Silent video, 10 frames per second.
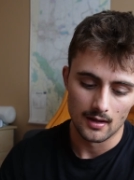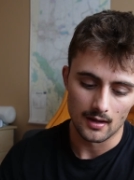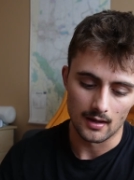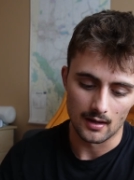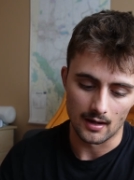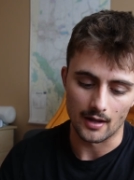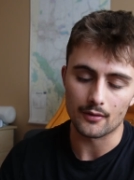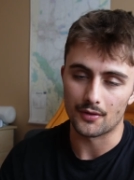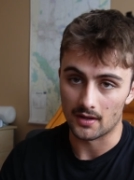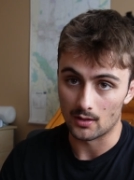
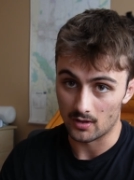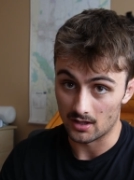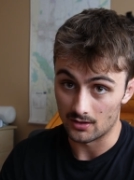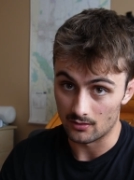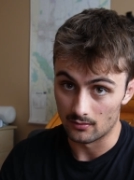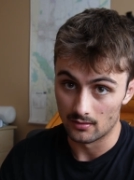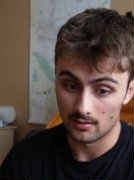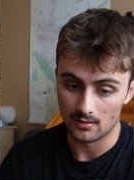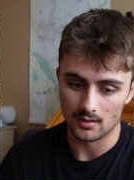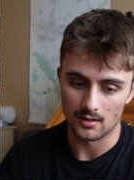Another thing that we can do,
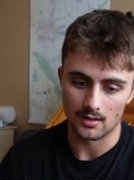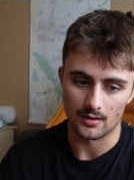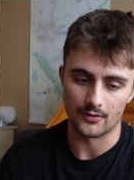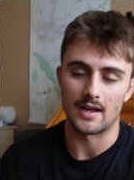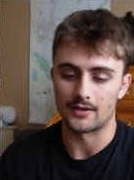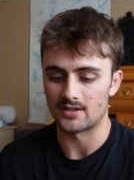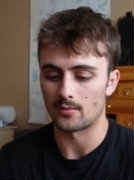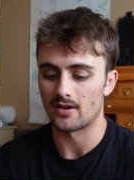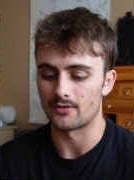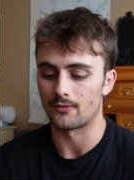to
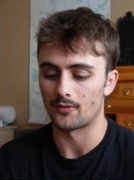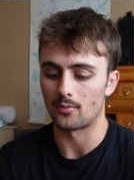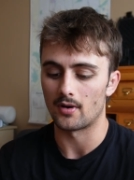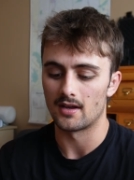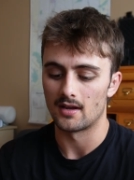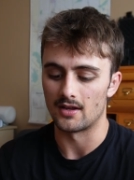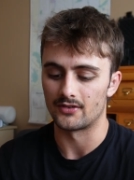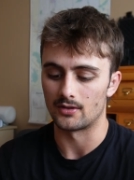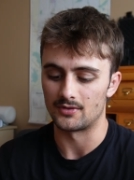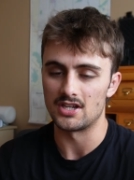summarize the first point,
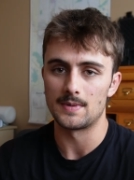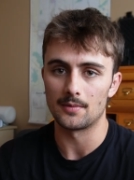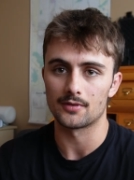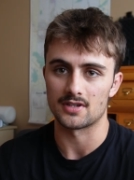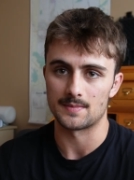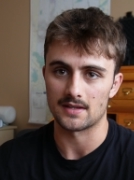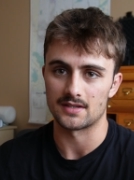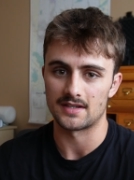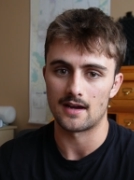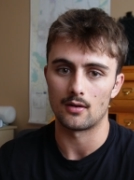is to teach people to respect the
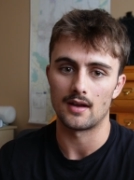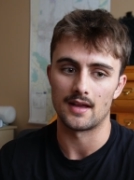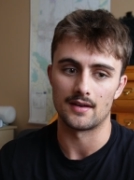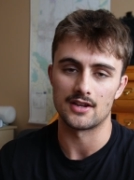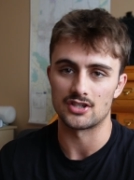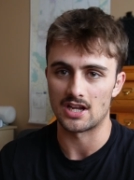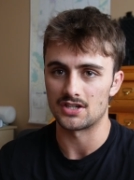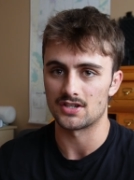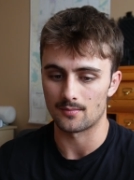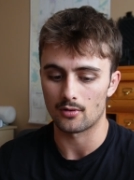Tao, and
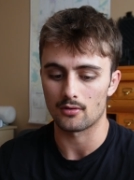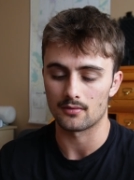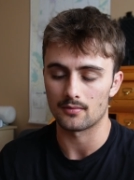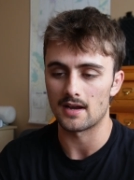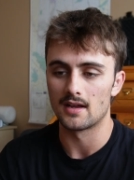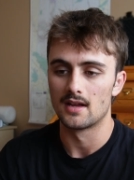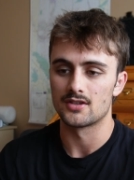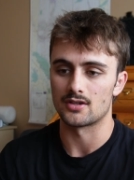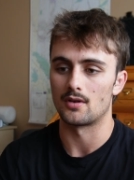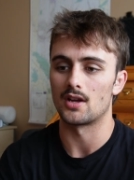education is important, right?
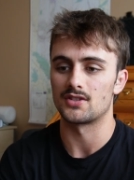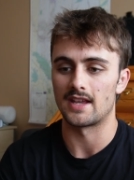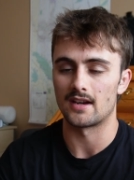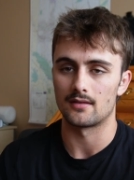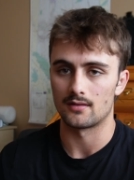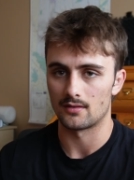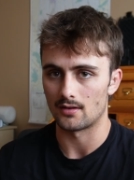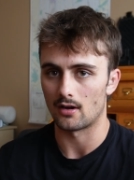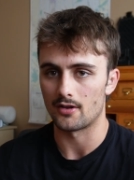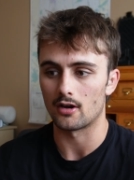So not to get
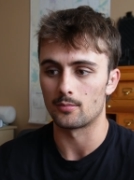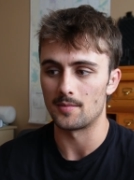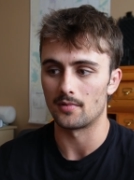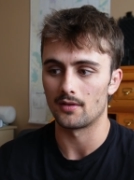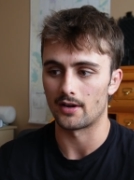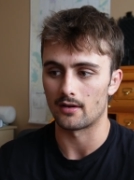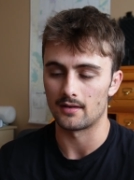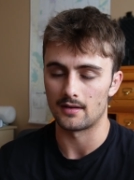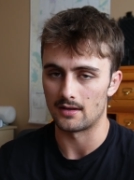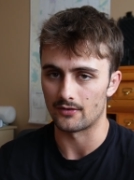our young people that are
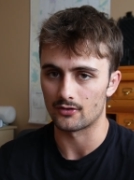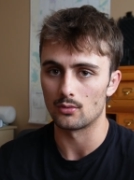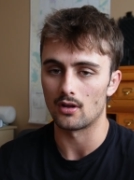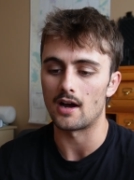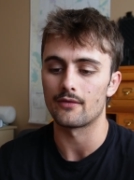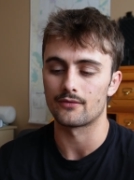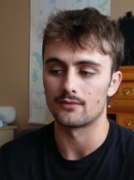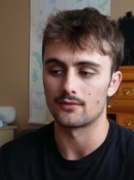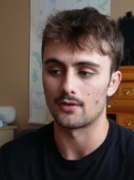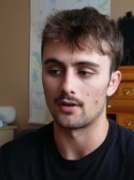in school off
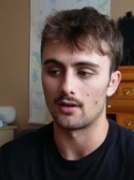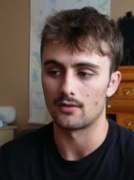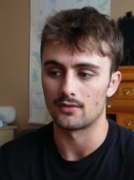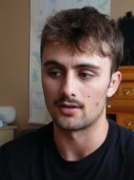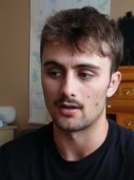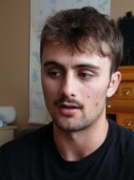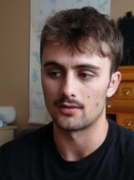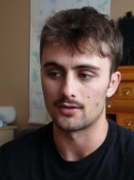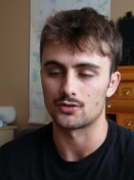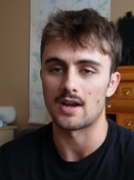the
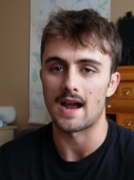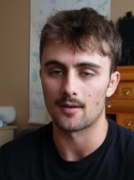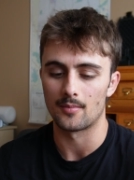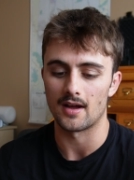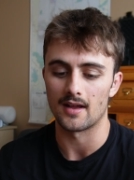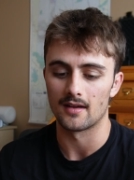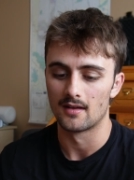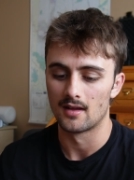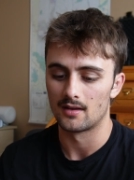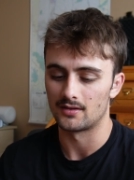track by
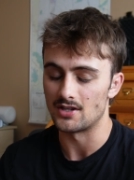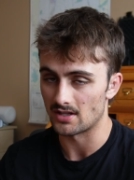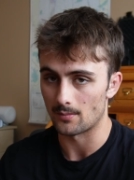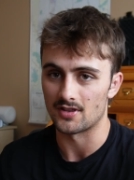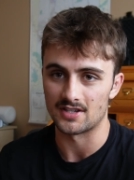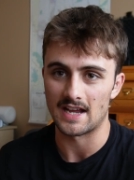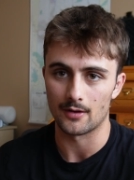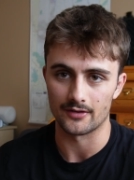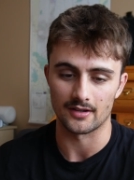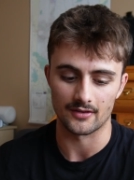teaching them that the Tao
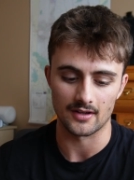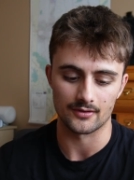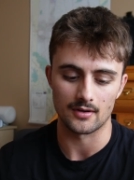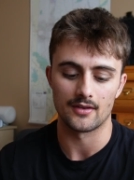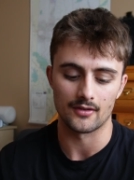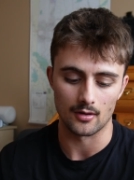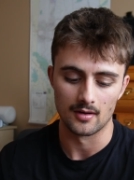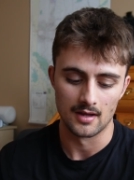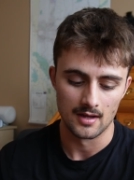doesn't exist, right? So